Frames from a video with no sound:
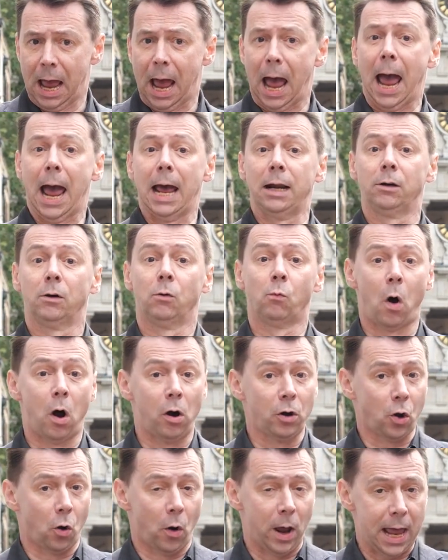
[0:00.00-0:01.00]
And
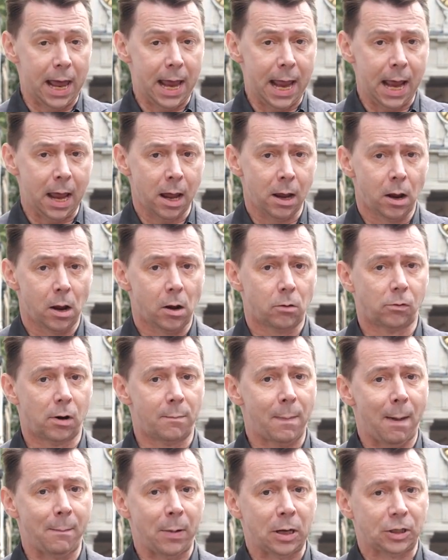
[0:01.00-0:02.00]
while you're here,
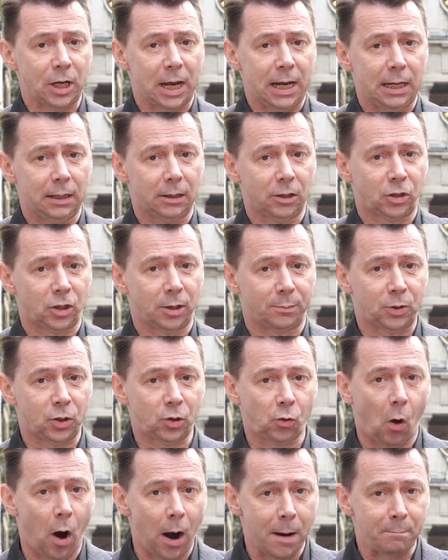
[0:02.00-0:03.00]
remember to hit the
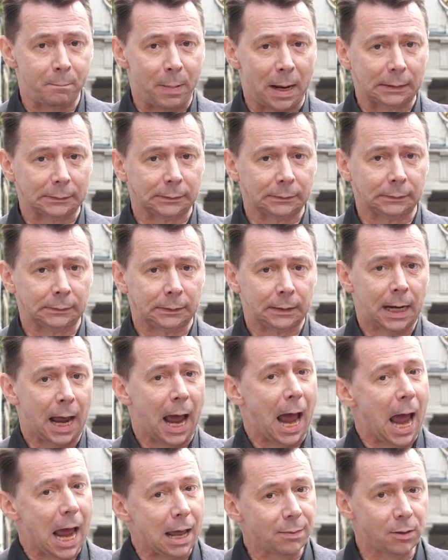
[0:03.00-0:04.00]
subscribe button
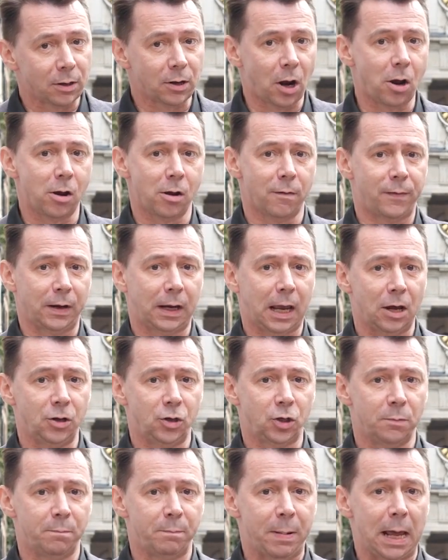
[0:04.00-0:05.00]
and the
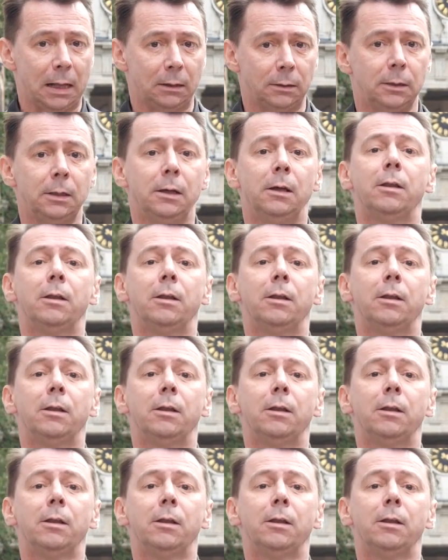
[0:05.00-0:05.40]
notification bell.